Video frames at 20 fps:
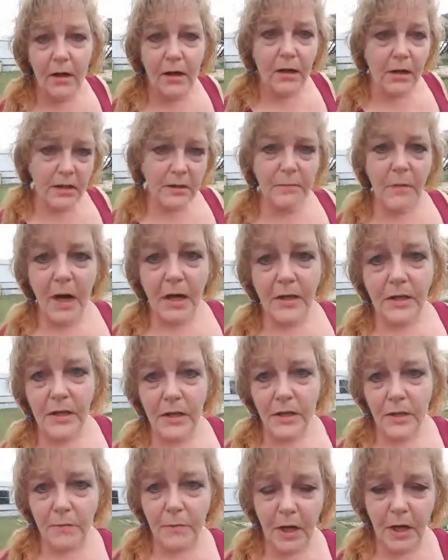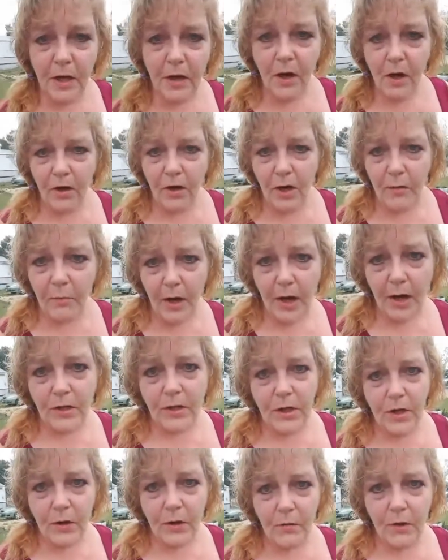just message me and I'll get back
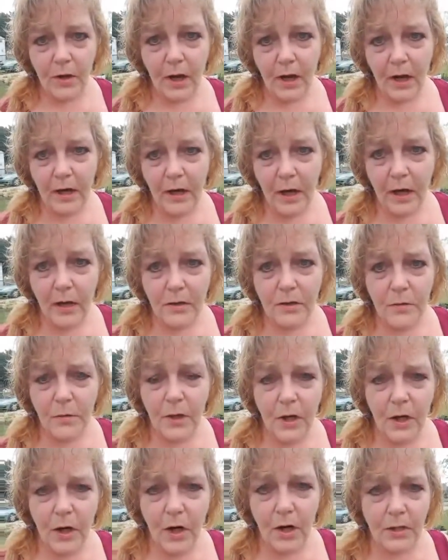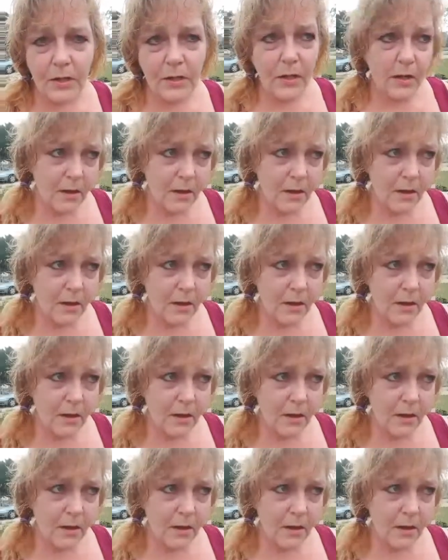to you when I can, sweethearts.